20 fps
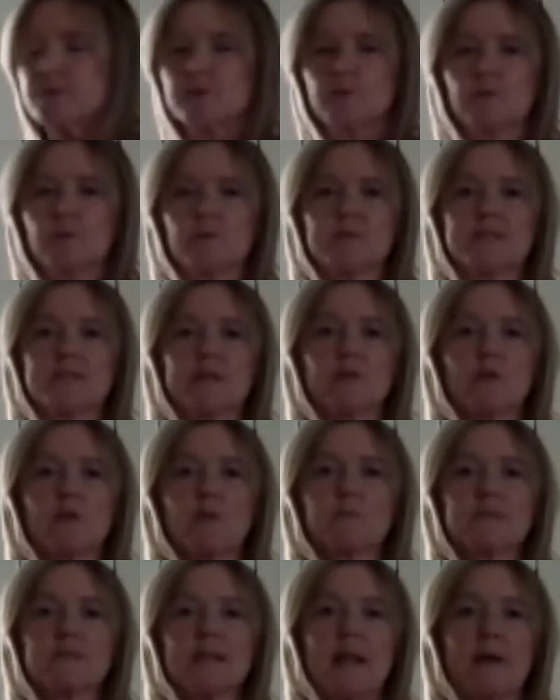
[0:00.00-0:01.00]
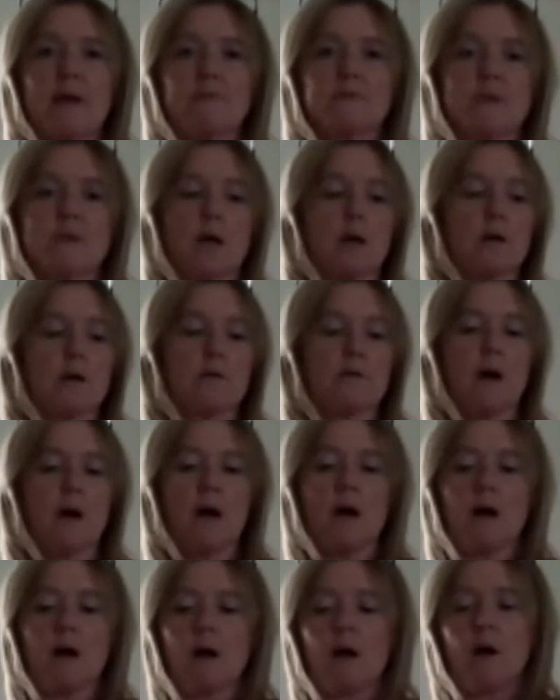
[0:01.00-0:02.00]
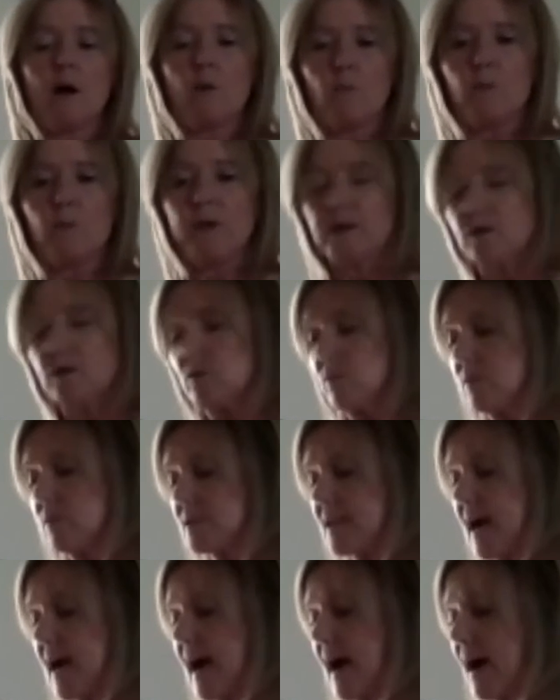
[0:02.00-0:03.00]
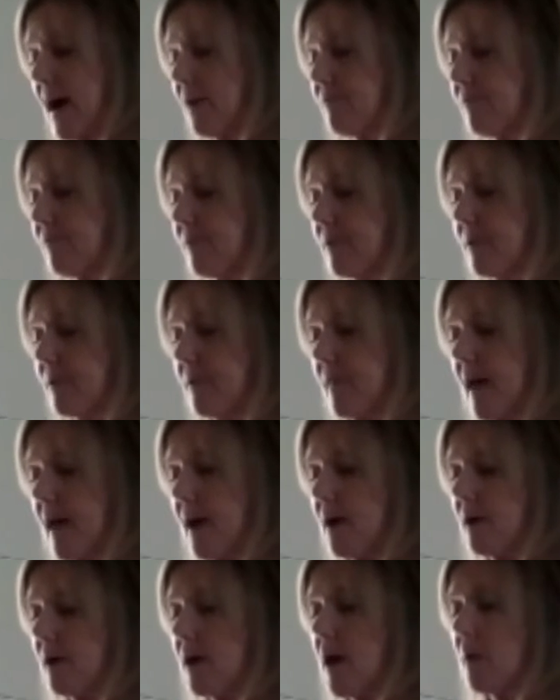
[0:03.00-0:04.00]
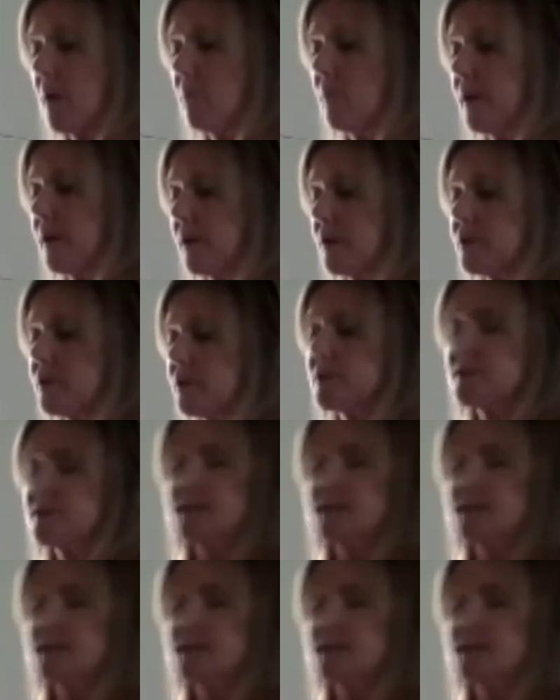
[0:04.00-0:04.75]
or syrups left over, we can always have that, and we're going to just